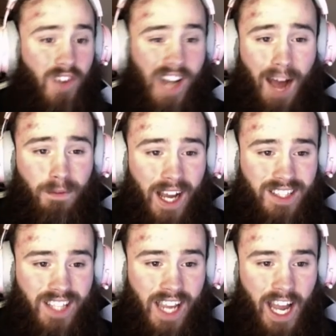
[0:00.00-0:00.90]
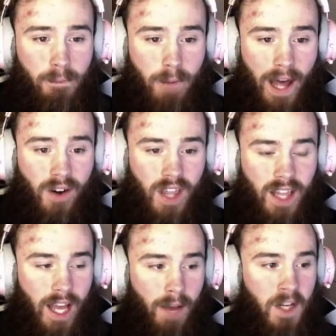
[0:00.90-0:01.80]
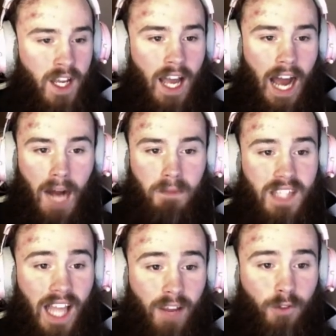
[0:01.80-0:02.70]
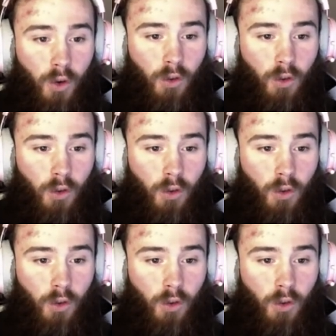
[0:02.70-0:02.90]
Now, I'm not saying I'm better than them. I'm thankful